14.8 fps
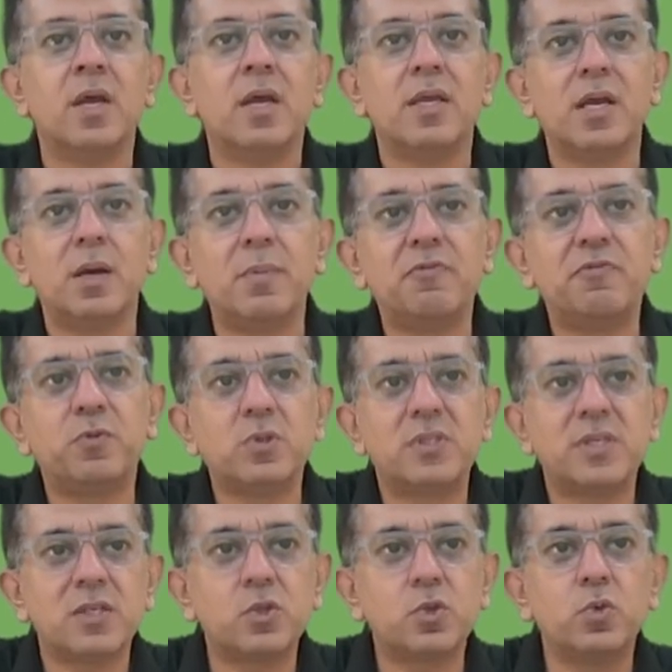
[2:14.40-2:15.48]
Yummy Foods
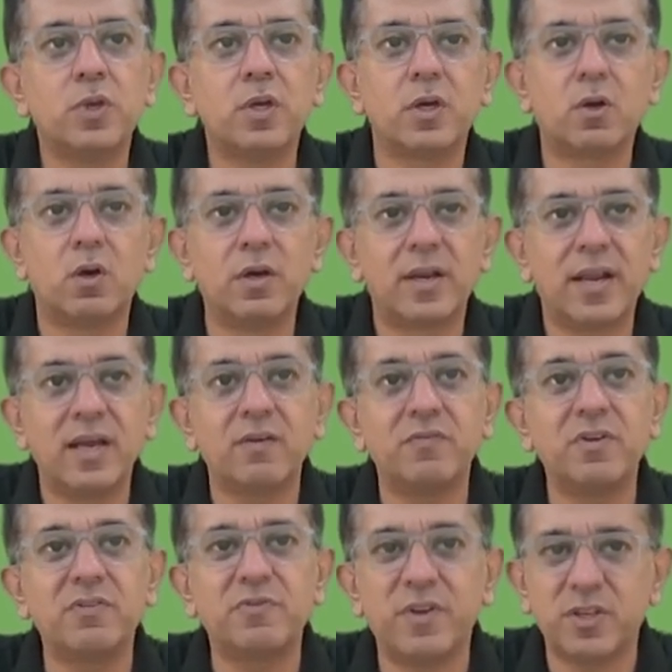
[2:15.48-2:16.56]
has 2-year contract
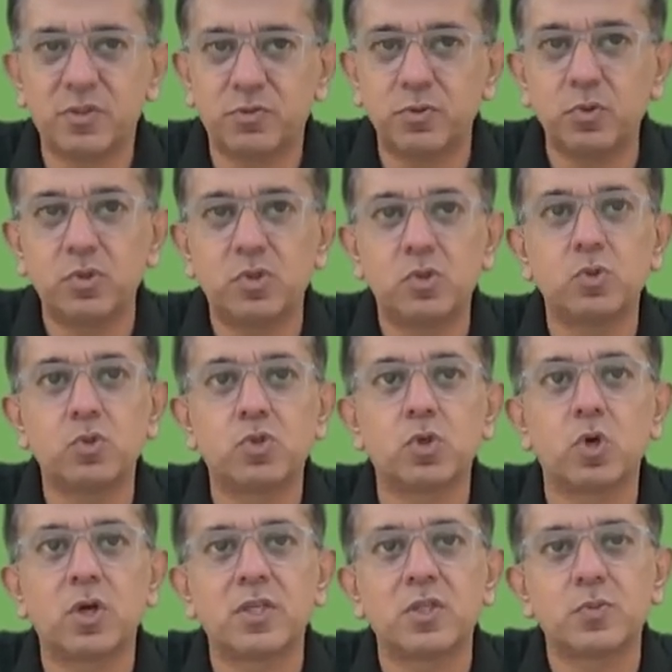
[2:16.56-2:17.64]
with Fresh Foods to
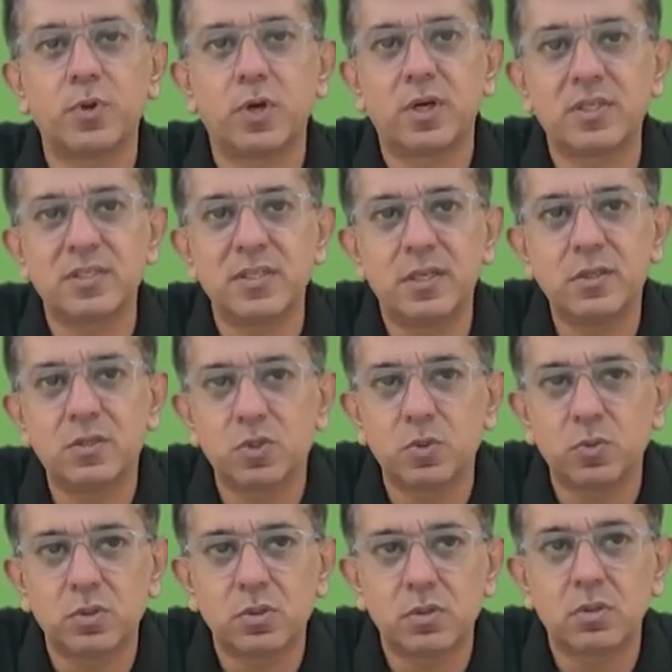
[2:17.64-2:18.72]
stock its products in its
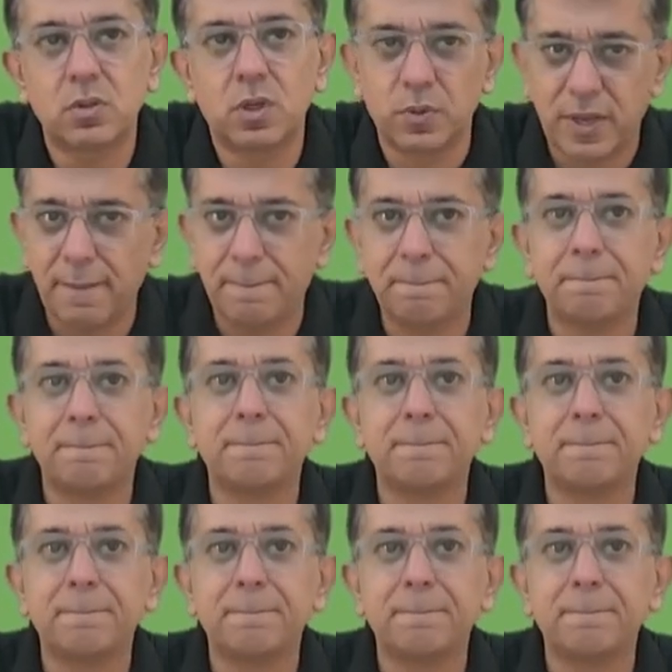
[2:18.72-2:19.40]
stores. Okay,